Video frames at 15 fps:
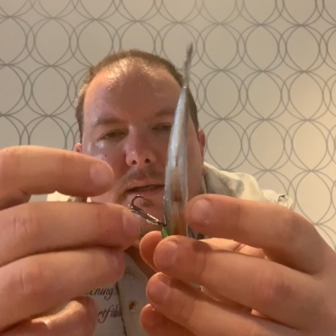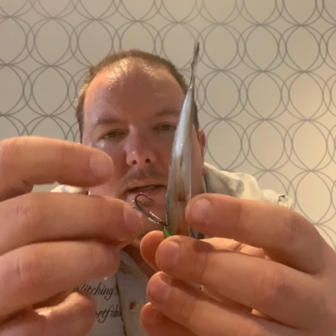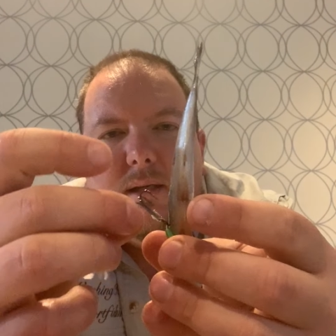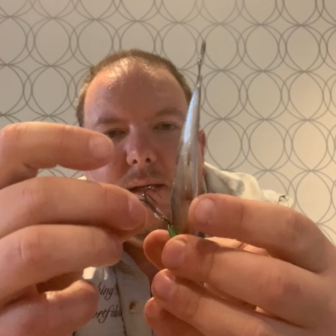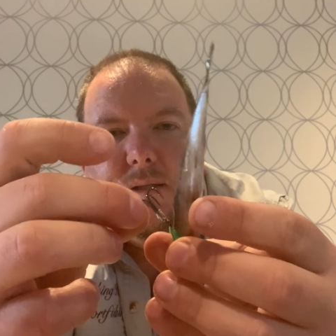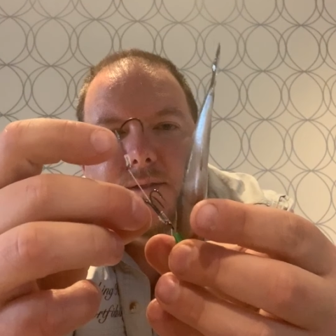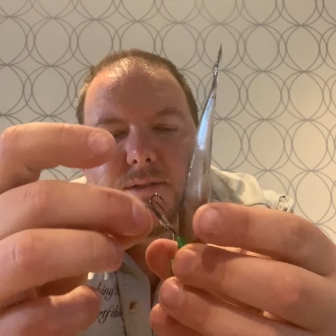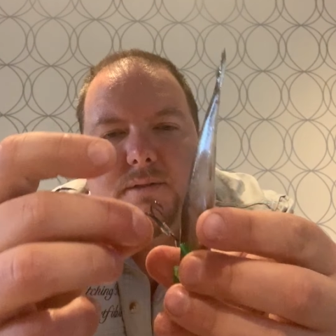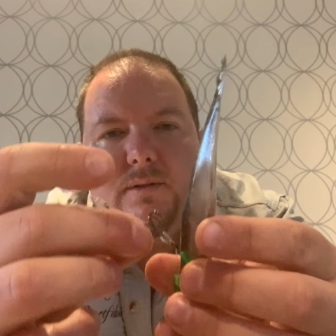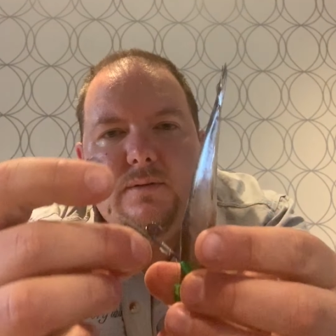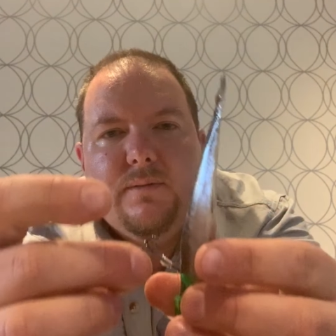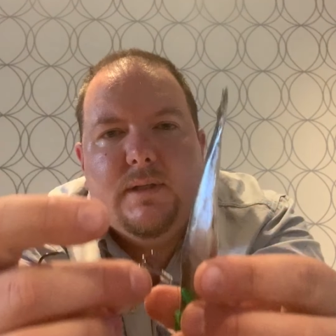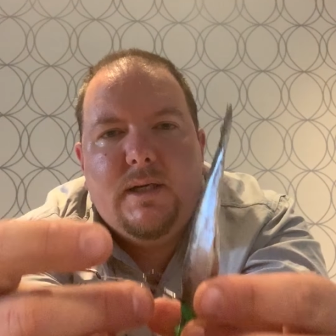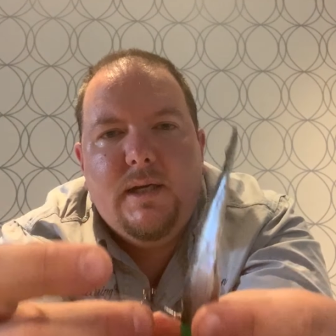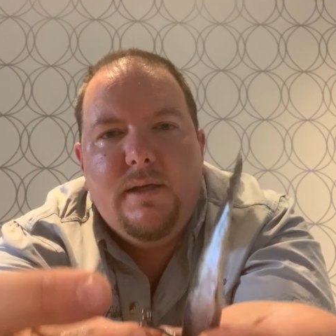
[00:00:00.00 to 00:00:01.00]
And so
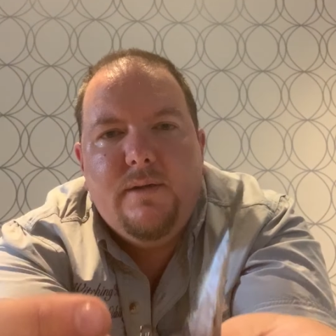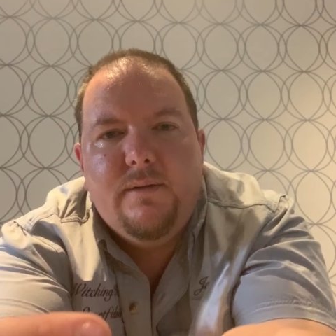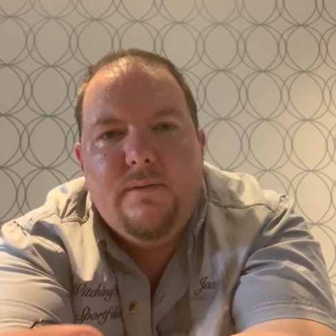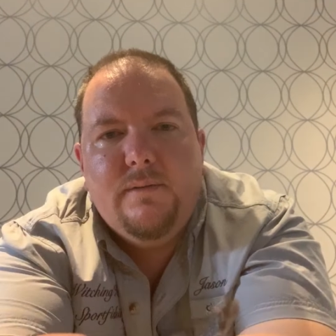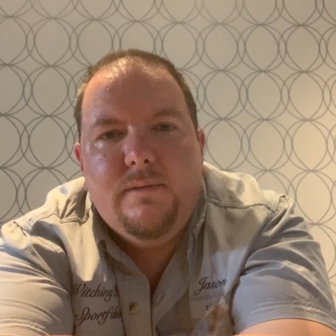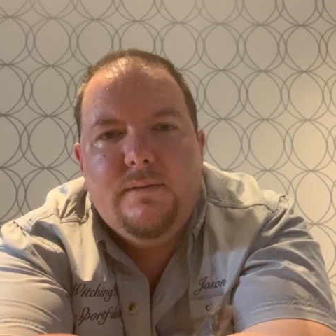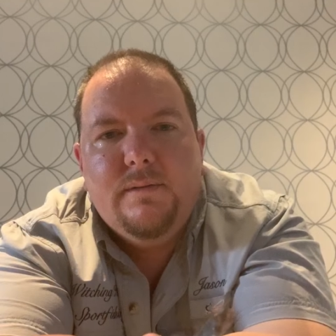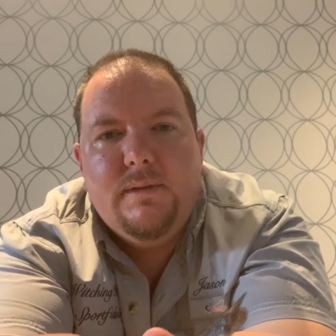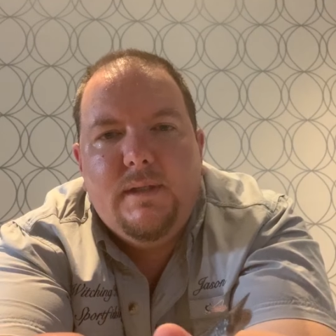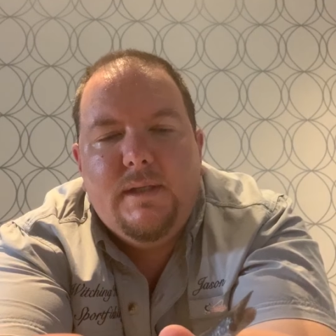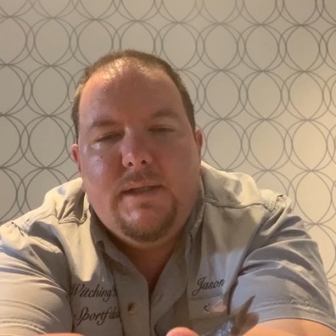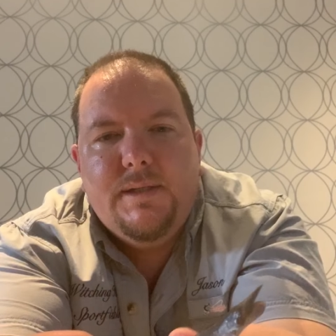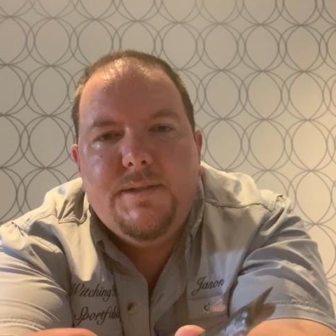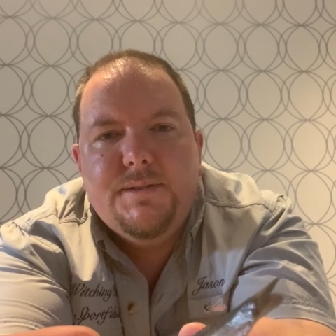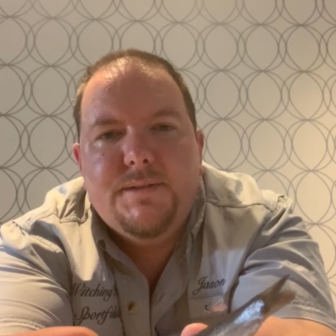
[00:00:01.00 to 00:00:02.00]
what I do
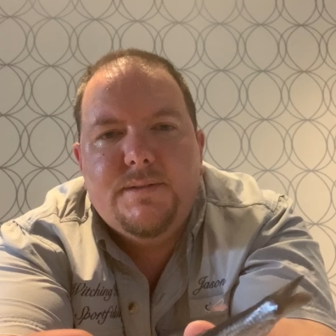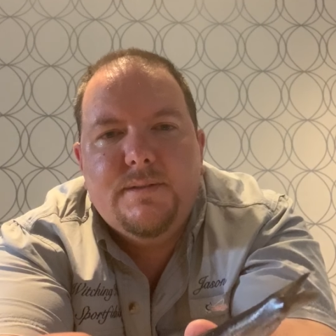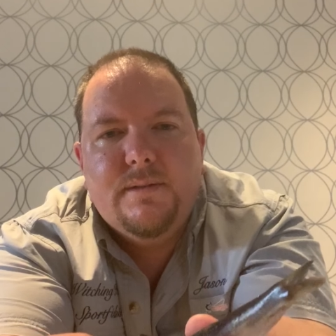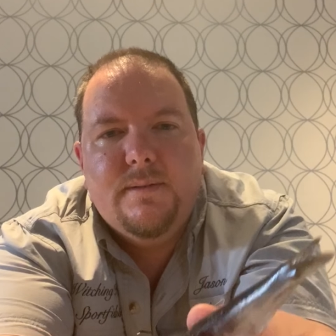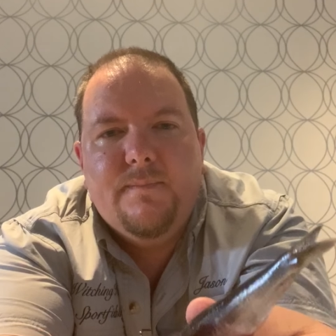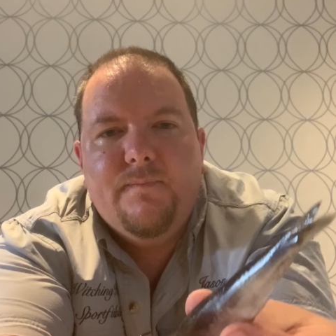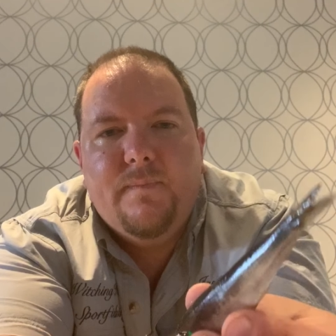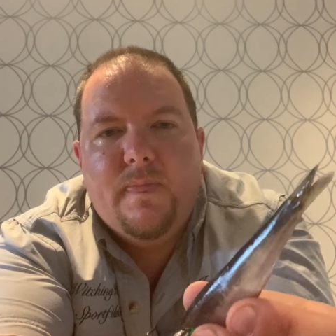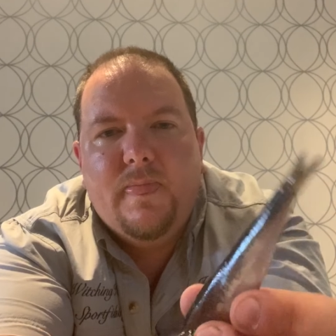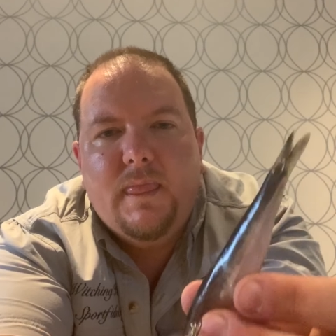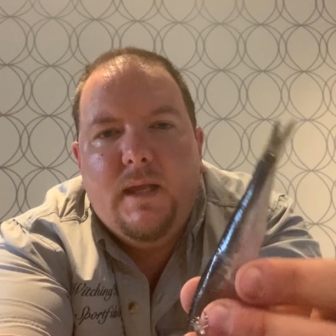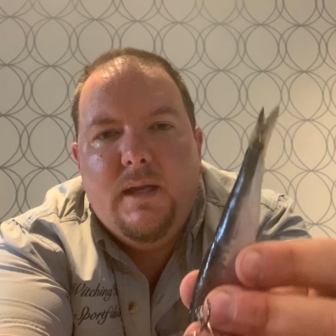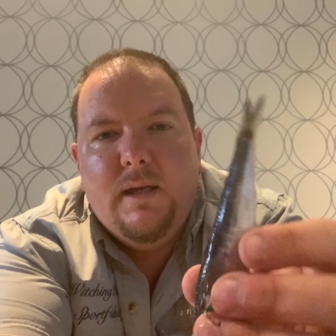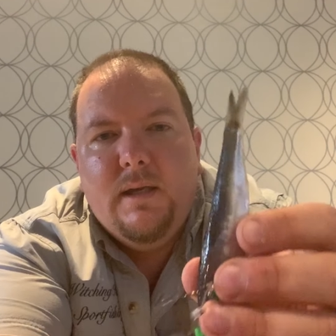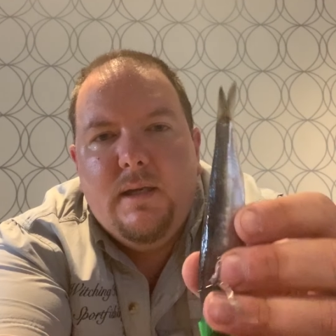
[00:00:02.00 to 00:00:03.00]
is
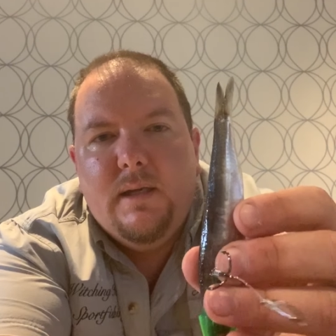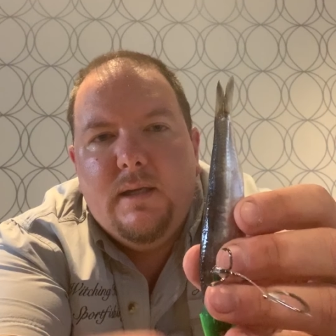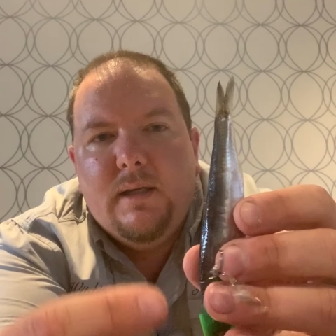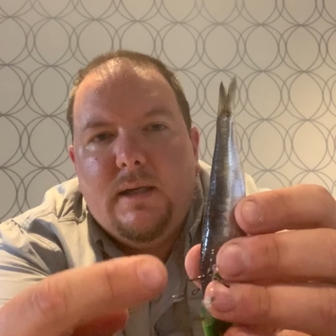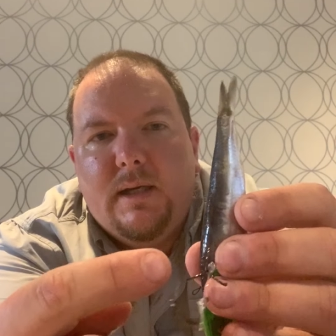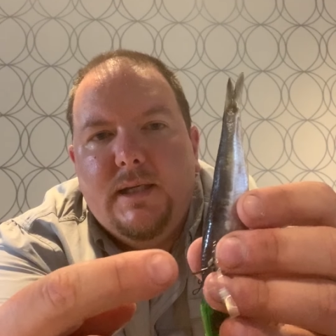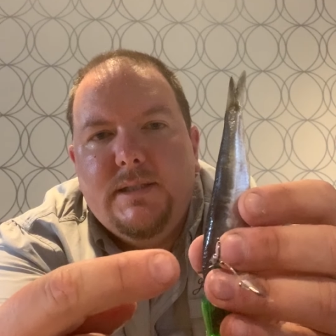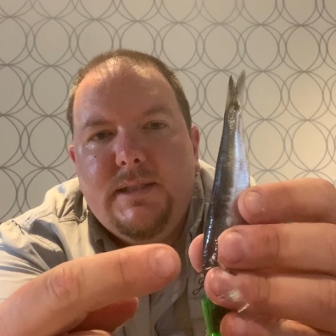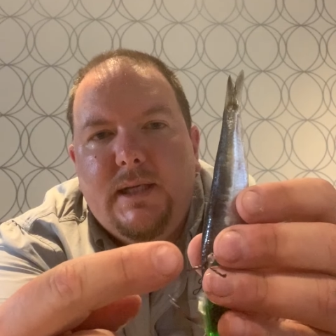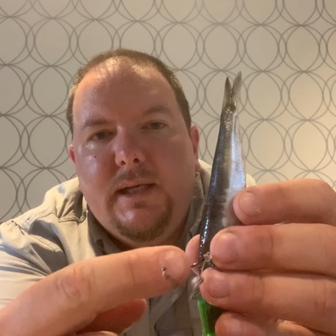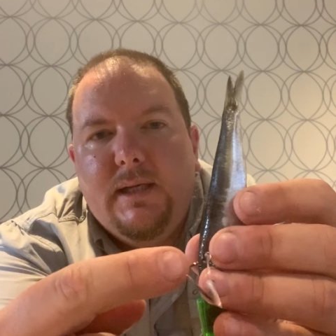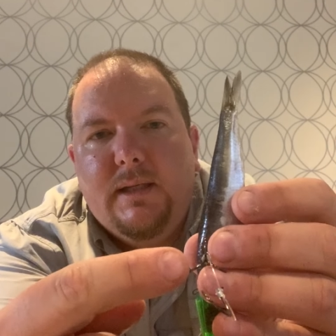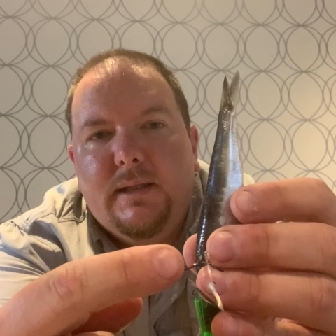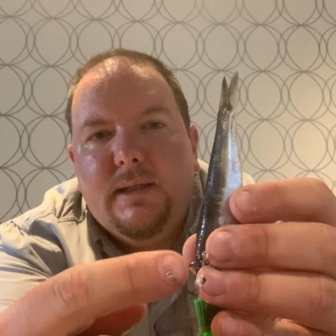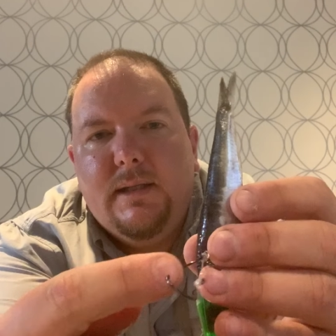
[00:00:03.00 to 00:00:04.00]
I
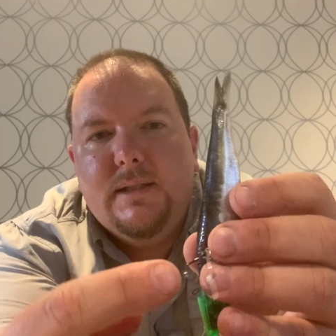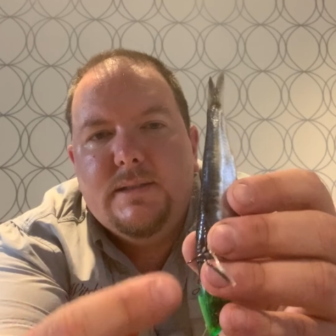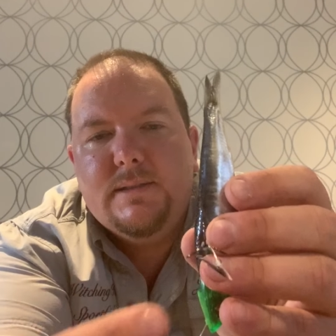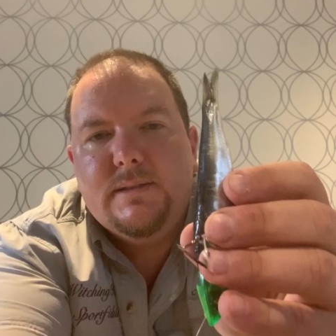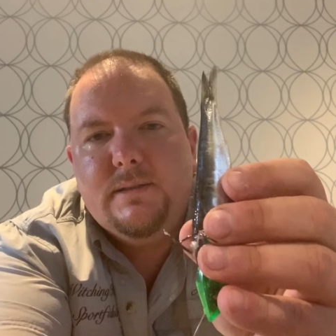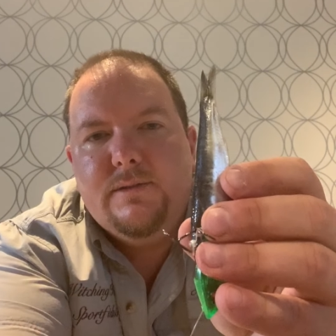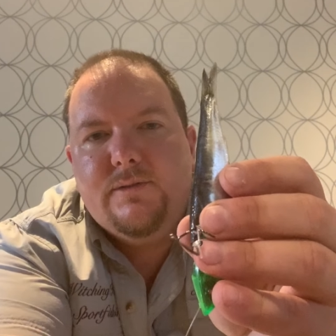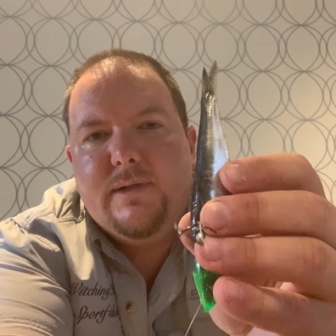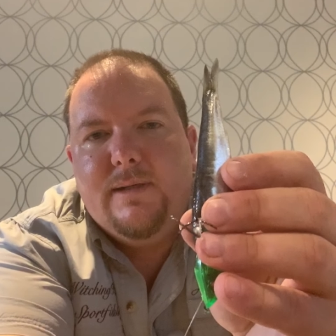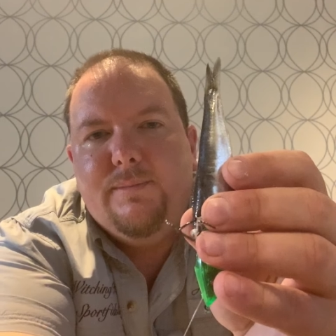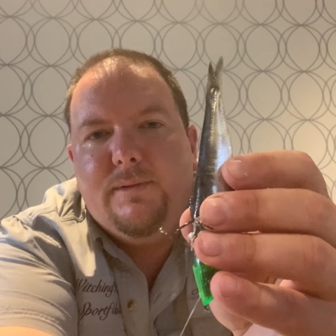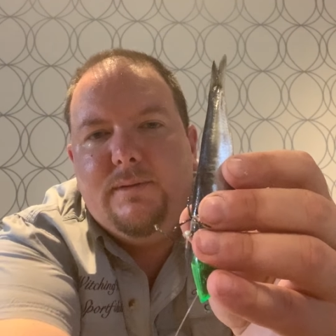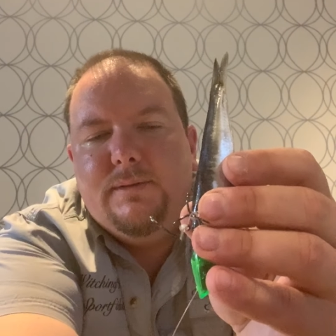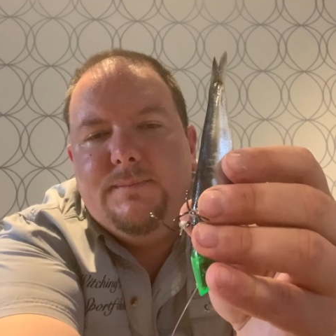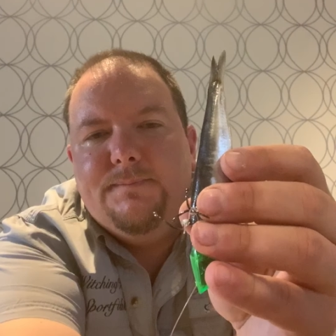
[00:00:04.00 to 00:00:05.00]
take this
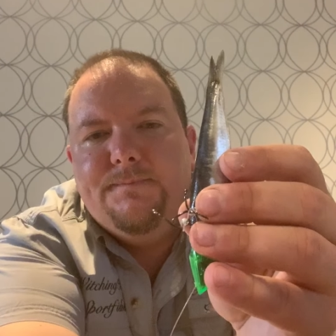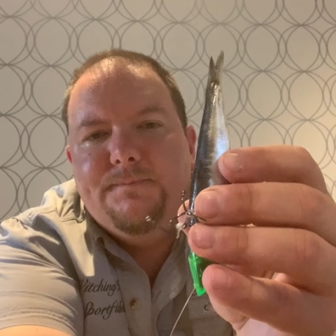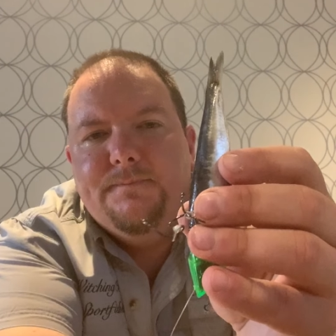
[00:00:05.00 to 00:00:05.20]
treble